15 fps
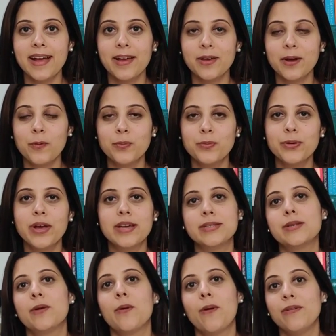I hope you
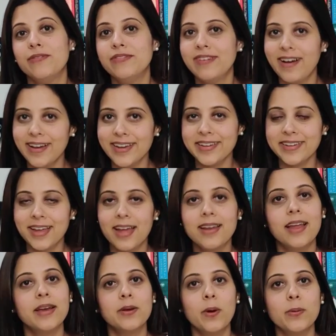guys are all fine,
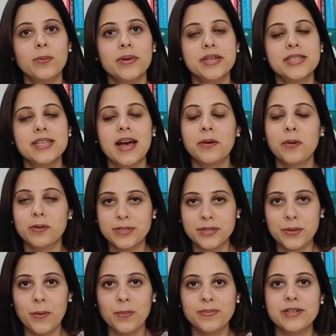and like always, I
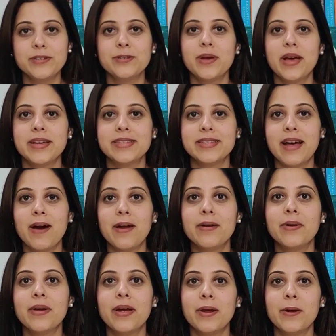also hope that you guys
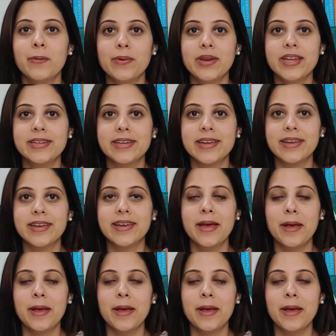are reading.